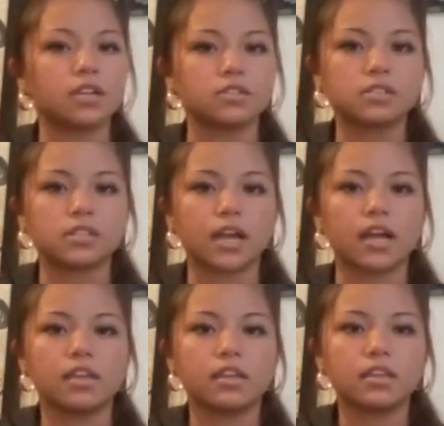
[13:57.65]
else
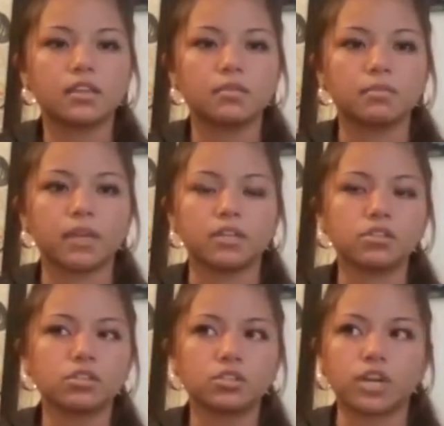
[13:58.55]
that
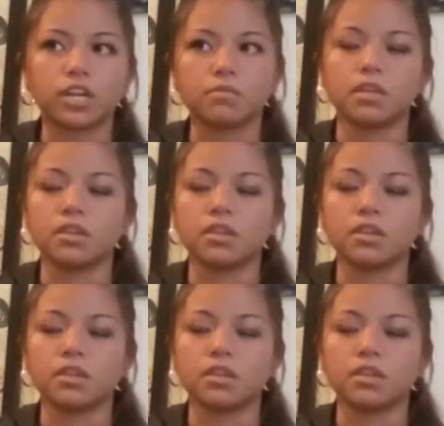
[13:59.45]
may strike